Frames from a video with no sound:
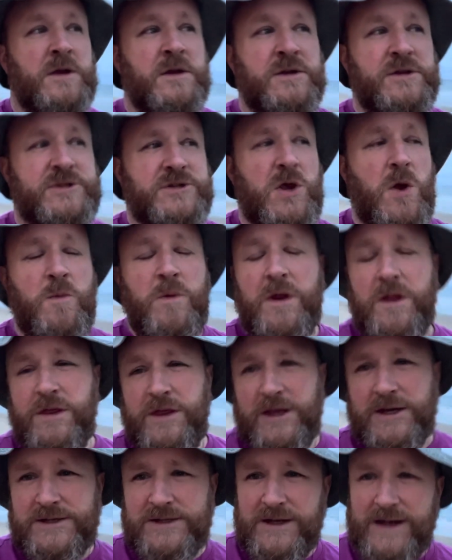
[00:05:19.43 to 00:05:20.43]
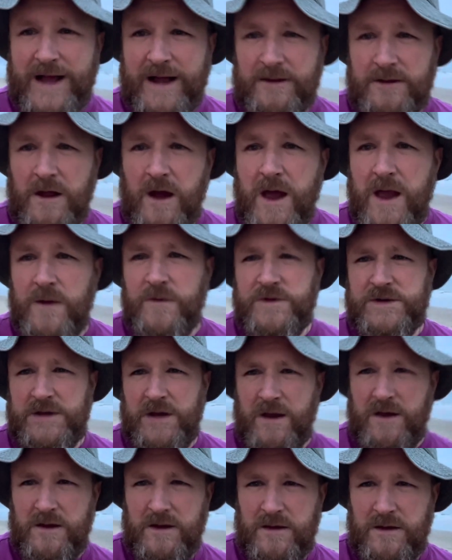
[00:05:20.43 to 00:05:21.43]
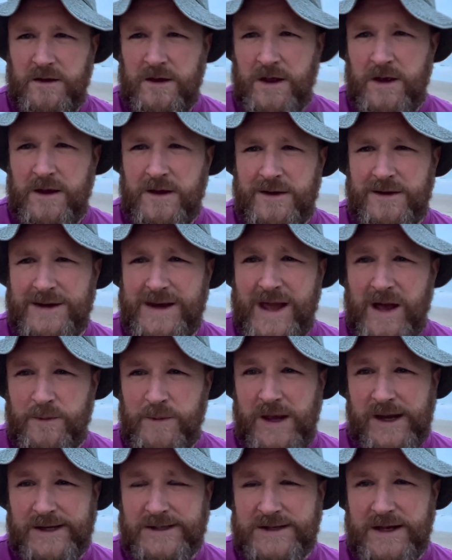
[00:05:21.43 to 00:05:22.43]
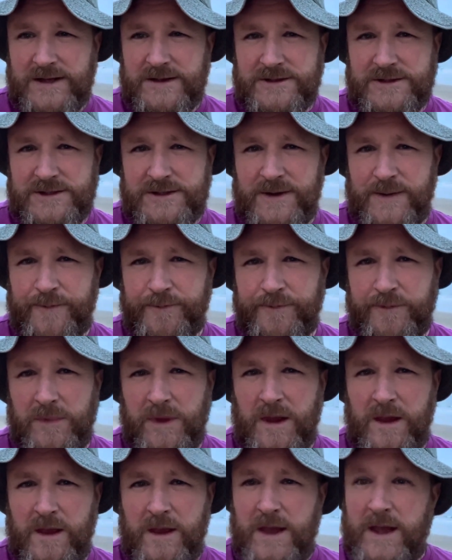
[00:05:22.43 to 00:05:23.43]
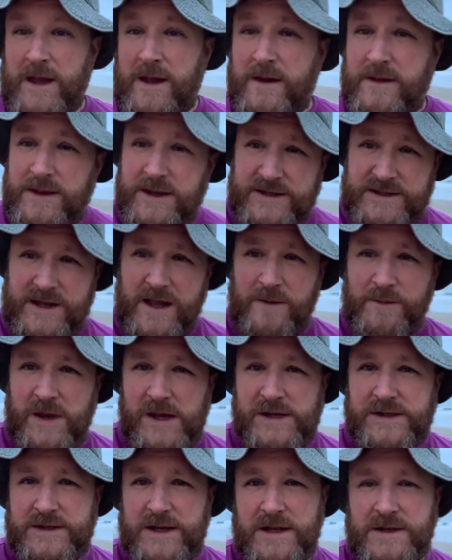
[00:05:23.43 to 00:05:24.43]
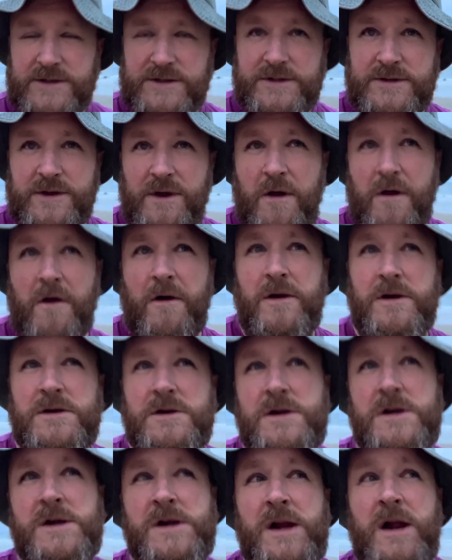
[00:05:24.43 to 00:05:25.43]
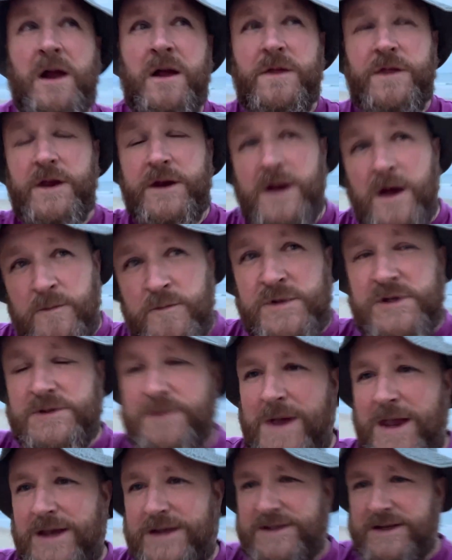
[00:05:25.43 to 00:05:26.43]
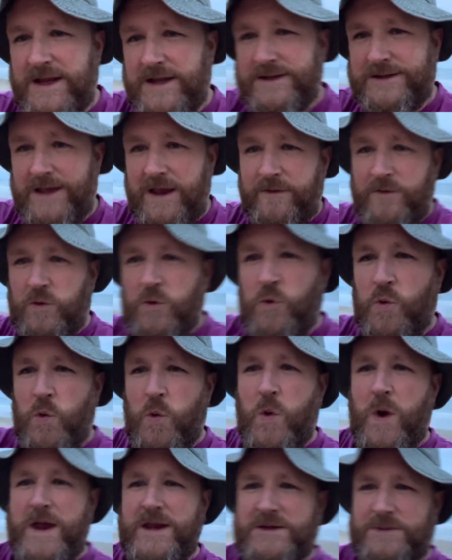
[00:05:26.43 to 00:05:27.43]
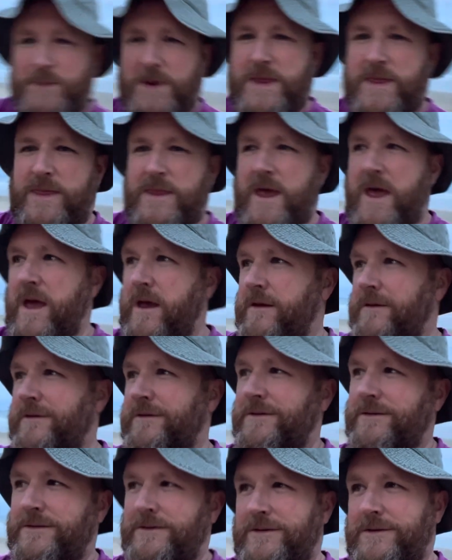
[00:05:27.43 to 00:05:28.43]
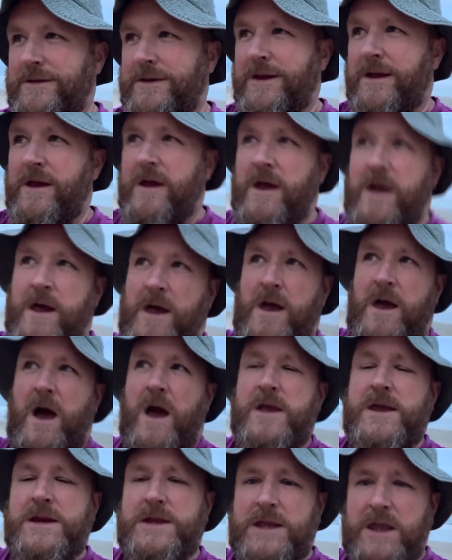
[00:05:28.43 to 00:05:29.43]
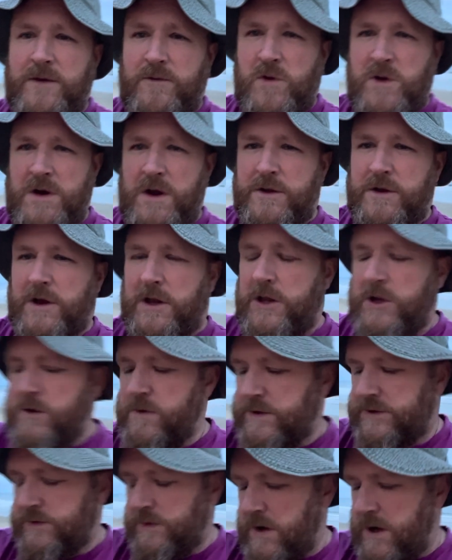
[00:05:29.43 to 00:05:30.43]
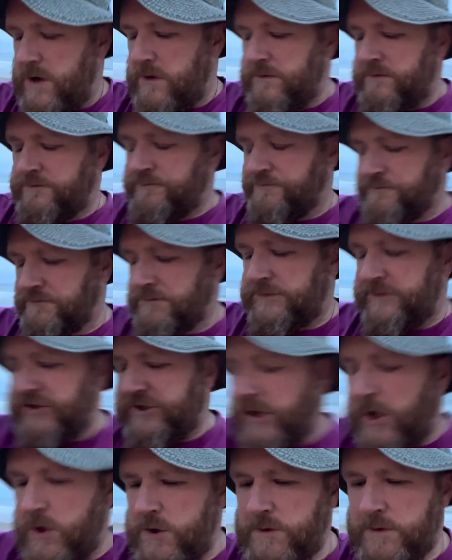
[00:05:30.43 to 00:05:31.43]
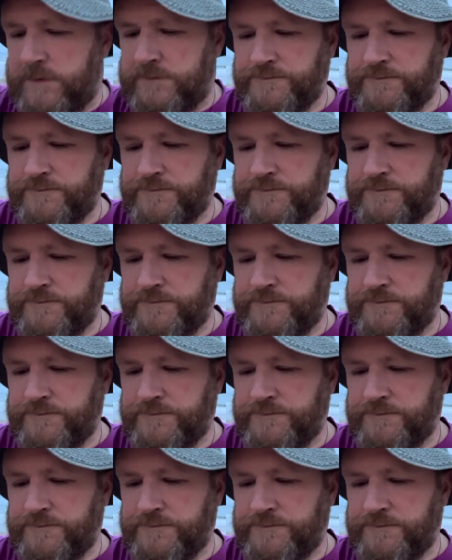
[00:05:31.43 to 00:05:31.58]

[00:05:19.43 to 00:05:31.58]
so many things in our lives now makes sense. This now makes sense. The numbers make sense. They've always been there. I'm going to give you another clue as well. So